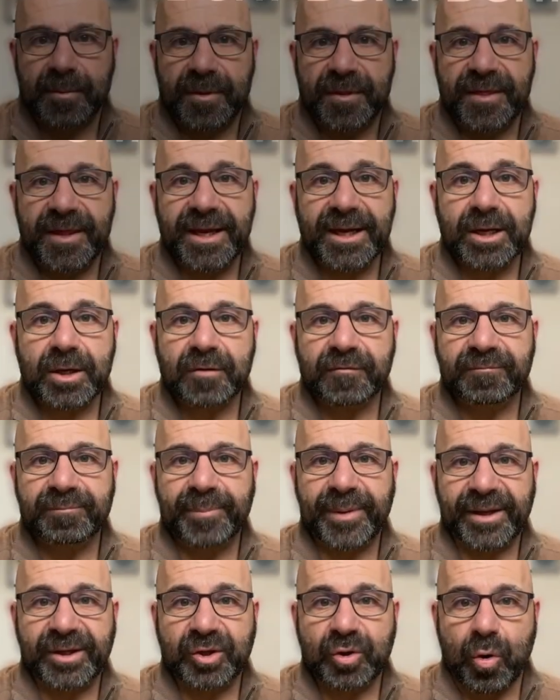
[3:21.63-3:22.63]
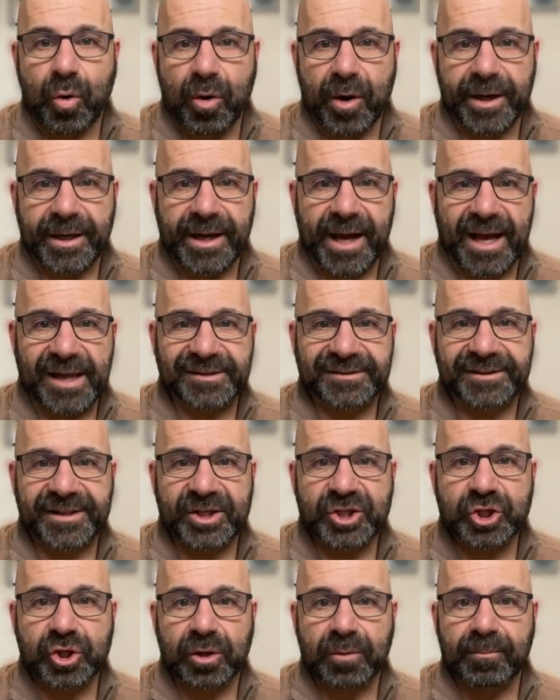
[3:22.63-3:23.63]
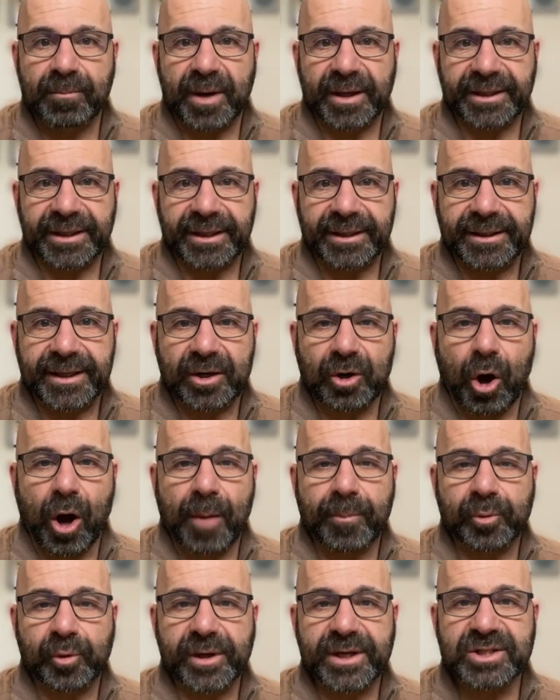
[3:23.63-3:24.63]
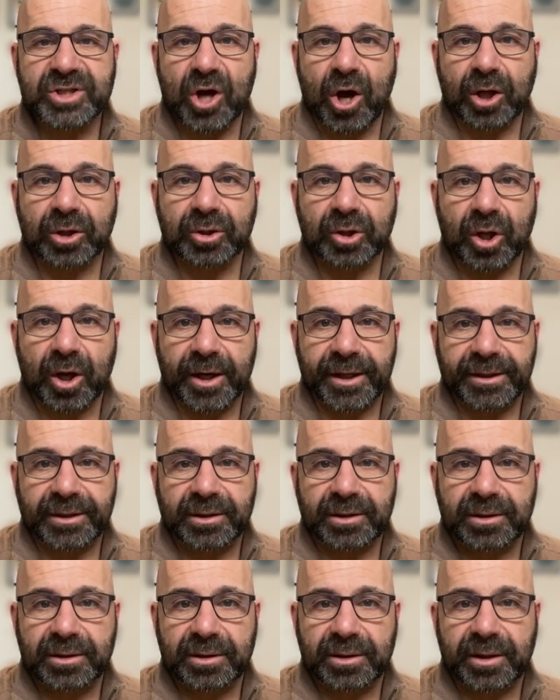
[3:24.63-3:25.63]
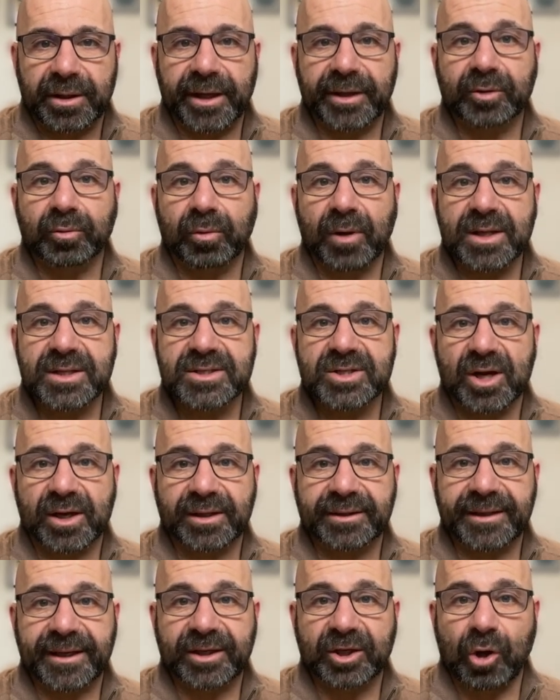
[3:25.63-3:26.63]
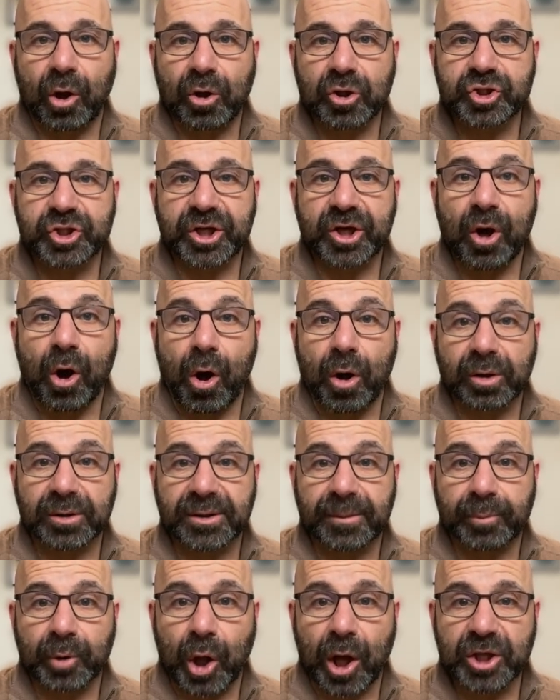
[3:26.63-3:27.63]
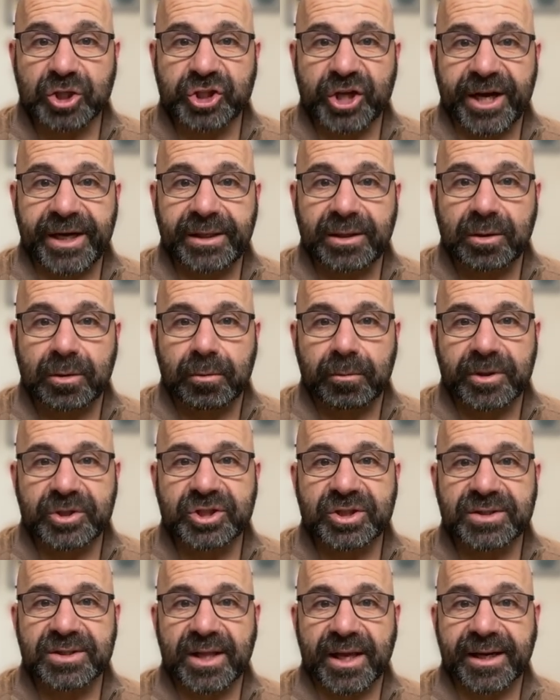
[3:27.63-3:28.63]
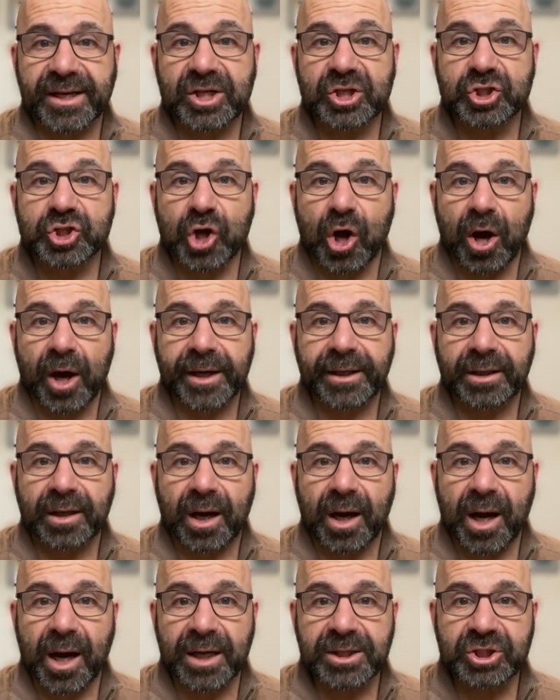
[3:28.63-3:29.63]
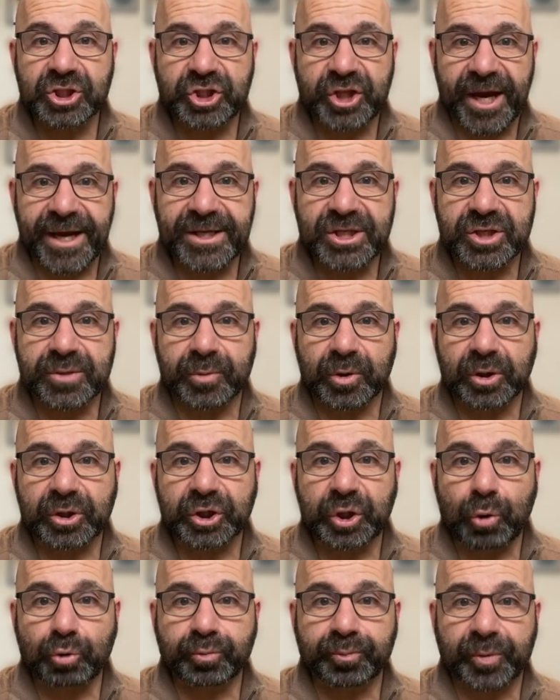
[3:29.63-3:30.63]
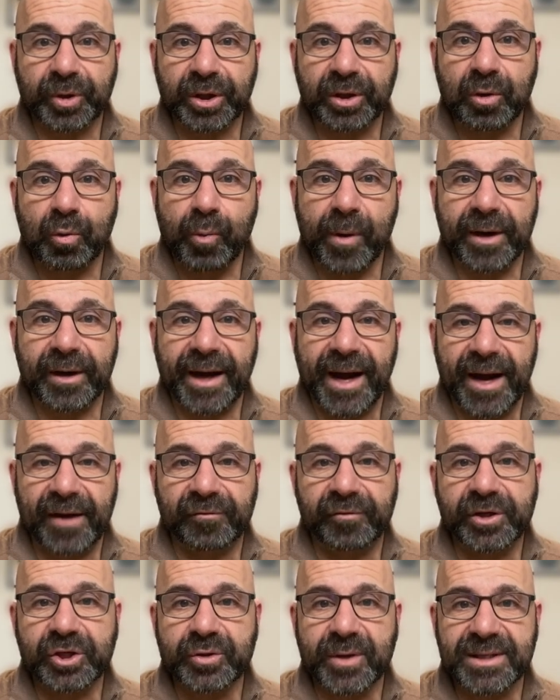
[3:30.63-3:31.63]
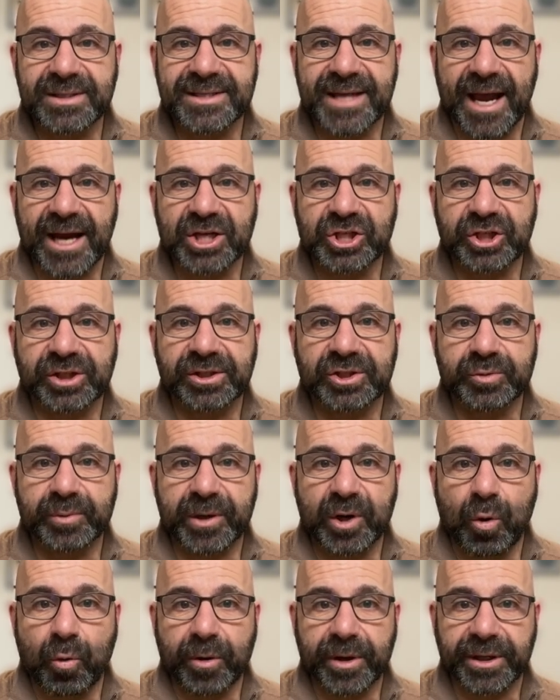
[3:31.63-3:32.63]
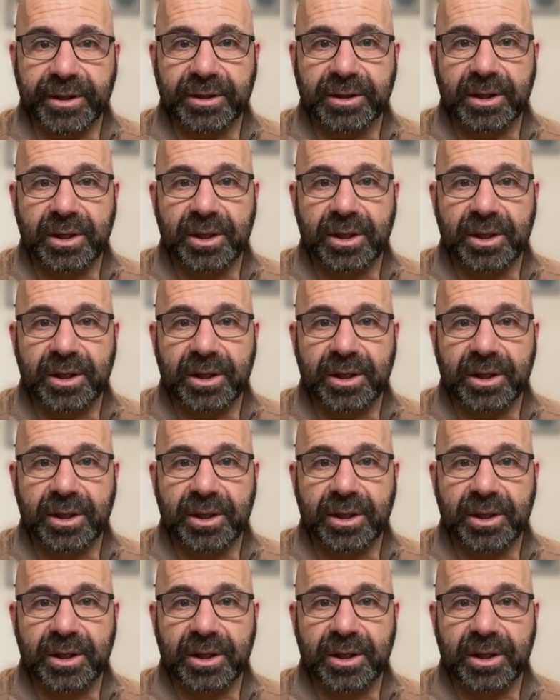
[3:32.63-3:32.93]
Think of Bitcoin as digital money that operates online. It runs on a technology called the blockchain, which is like a giant, unchangeable notebook where every transaction is recorded.